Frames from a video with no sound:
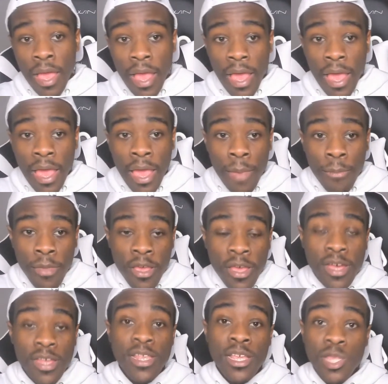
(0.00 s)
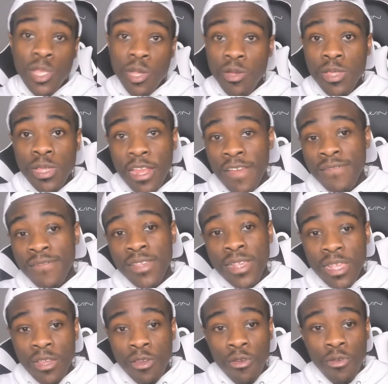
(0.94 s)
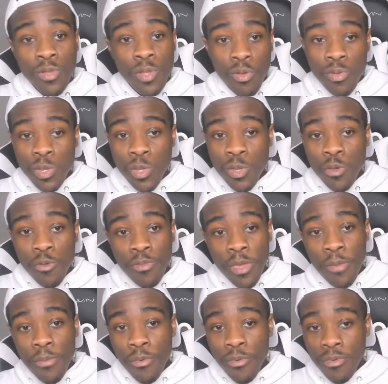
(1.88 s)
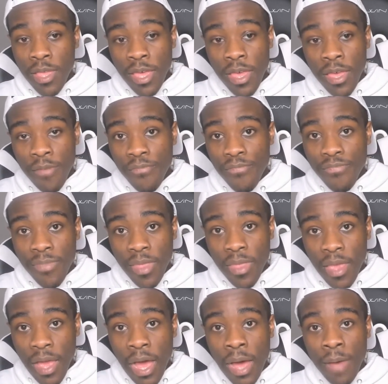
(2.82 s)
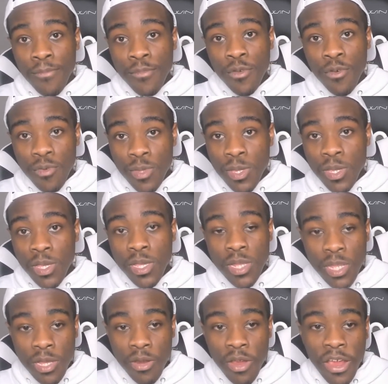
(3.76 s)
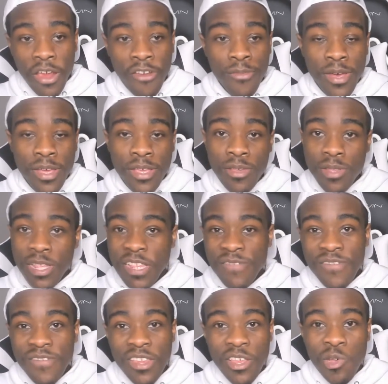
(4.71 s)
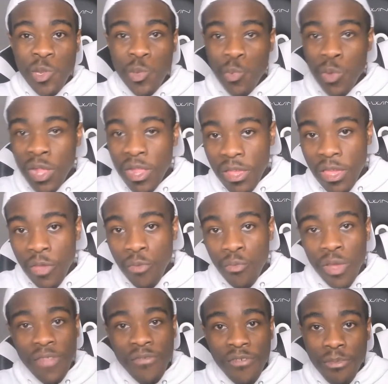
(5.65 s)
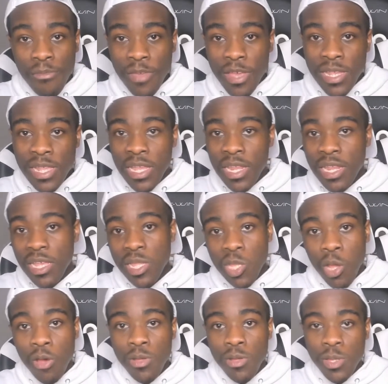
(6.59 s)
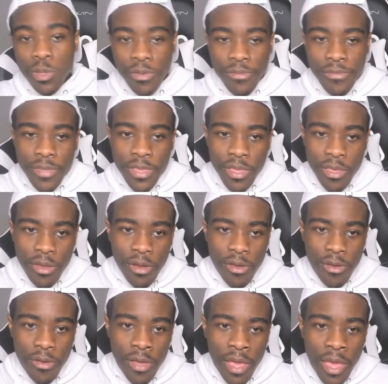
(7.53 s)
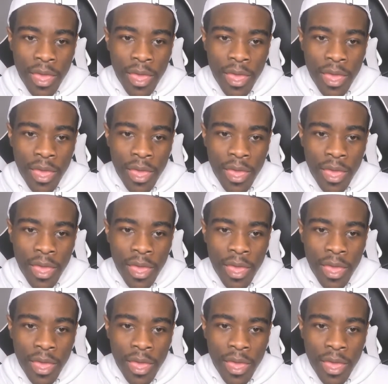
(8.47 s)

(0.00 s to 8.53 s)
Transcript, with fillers: And because they talked to the FTC, those only two people that I'm going to consider. Everybody else's videos irrelevant because they didn't talk to them, you know.